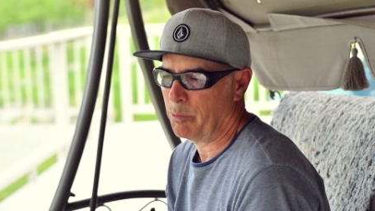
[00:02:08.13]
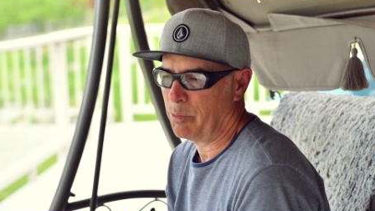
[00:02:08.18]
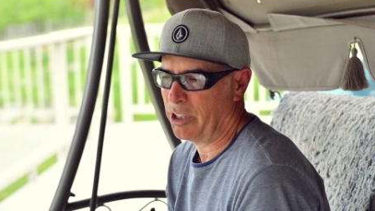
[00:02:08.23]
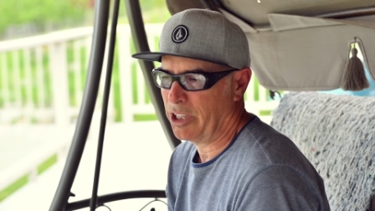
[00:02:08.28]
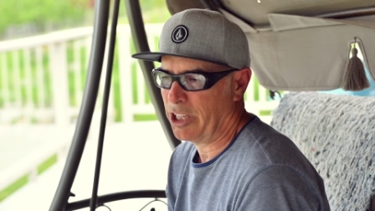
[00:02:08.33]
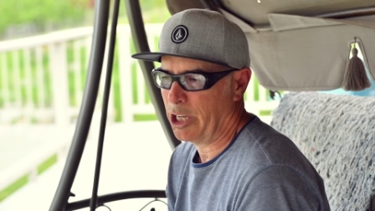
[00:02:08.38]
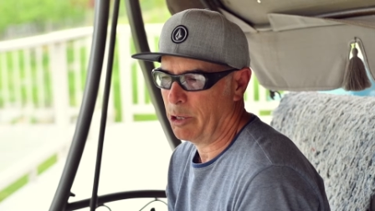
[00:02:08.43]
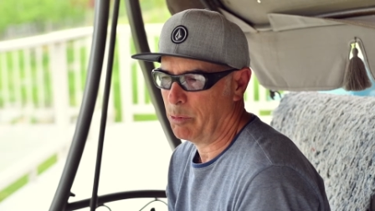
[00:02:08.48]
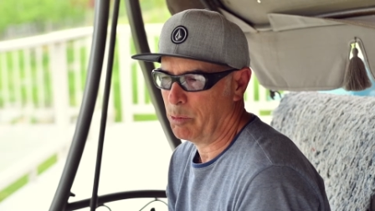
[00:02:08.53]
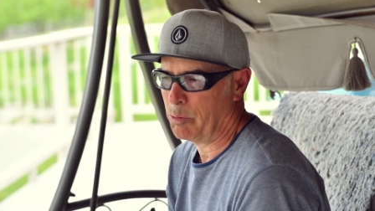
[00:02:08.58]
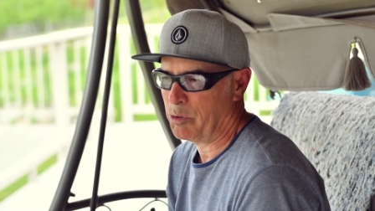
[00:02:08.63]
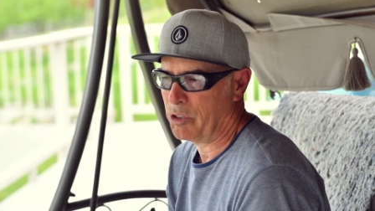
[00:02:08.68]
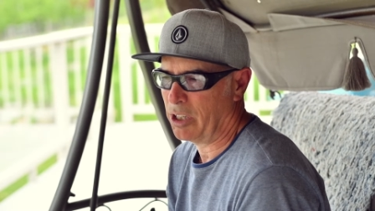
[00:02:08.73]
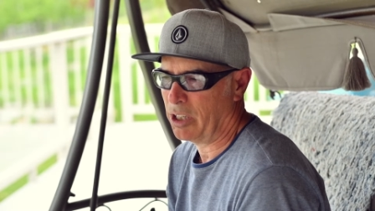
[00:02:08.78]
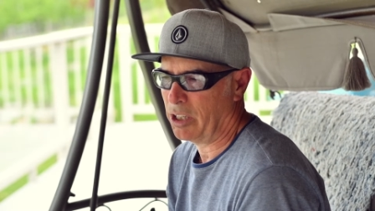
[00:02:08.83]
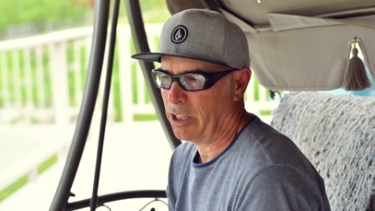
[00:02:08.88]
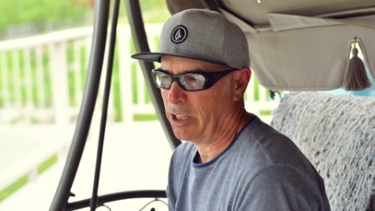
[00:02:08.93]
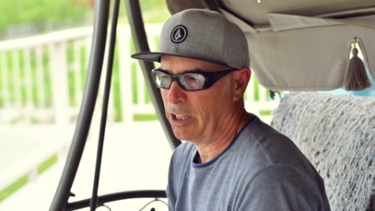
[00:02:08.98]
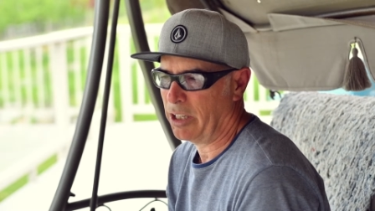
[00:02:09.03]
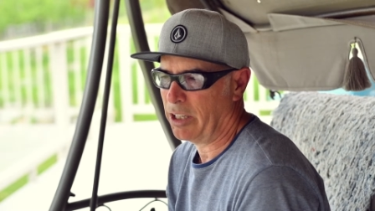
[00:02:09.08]
in Kamloops in
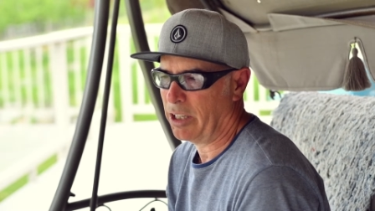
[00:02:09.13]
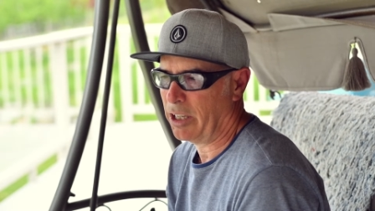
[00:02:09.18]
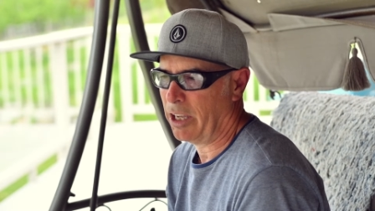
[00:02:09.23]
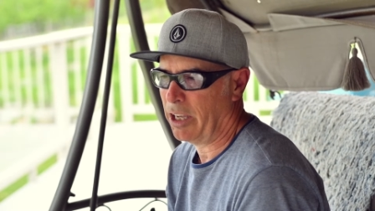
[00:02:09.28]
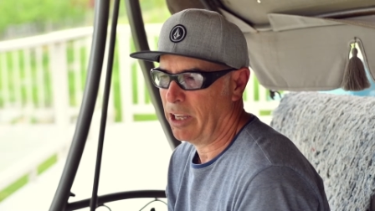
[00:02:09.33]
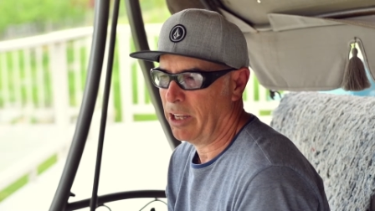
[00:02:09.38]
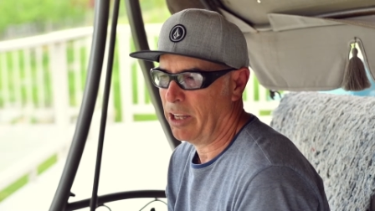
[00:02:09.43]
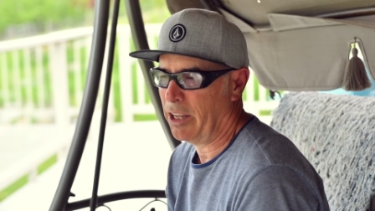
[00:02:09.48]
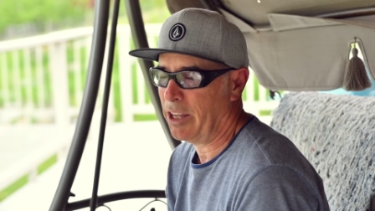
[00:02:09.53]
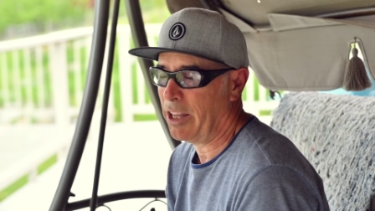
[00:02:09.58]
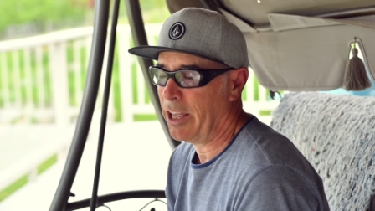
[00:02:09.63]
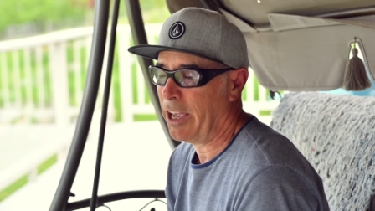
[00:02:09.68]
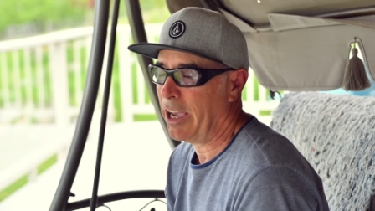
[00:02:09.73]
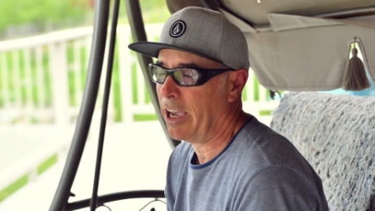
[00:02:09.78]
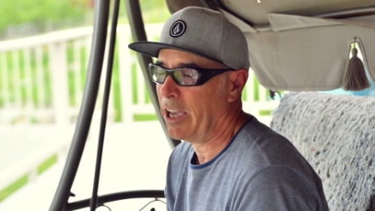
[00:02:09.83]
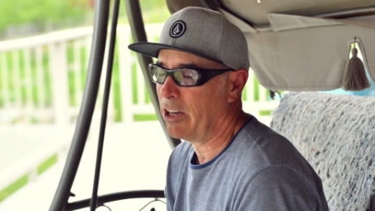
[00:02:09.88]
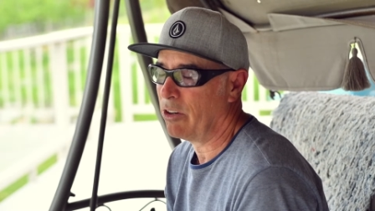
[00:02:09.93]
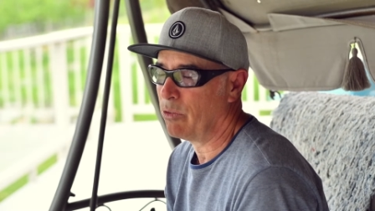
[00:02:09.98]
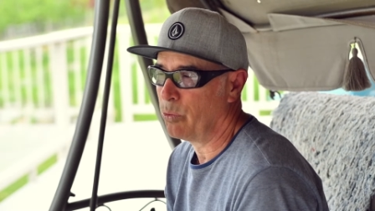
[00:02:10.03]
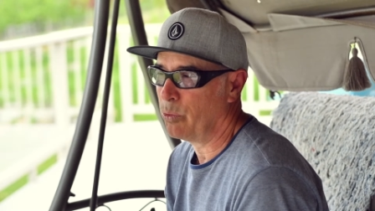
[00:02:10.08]
a lake, and
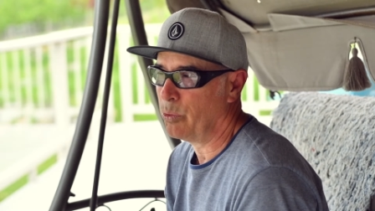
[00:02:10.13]
that